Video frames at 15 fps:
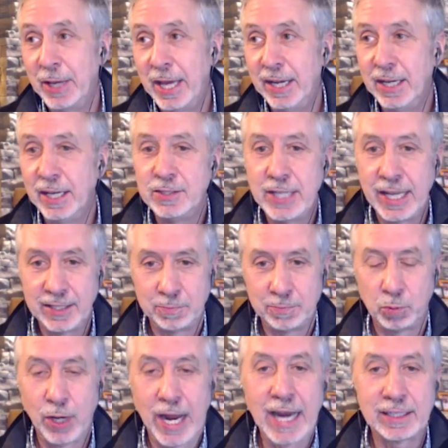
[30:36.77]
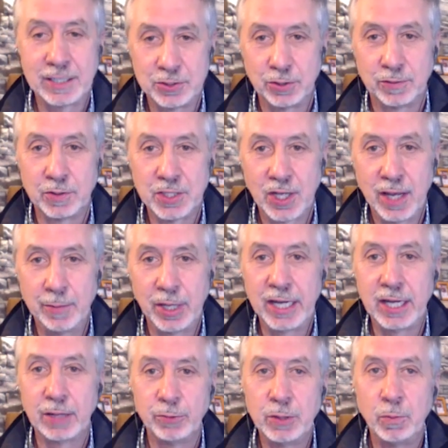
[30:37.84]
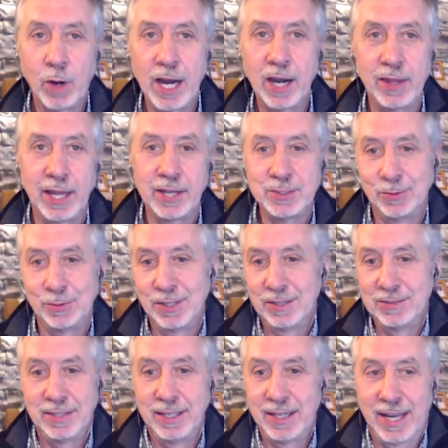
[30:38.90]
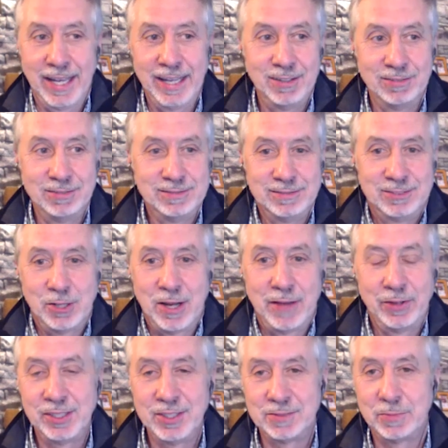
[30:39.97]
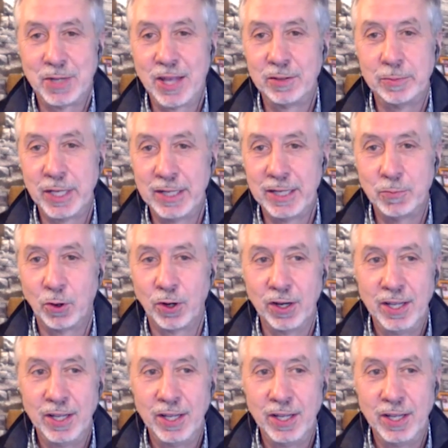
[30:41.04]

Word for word: And it takes practice over time, but I can rewire that to where it's like I don't traffic doesn't bother me anymore.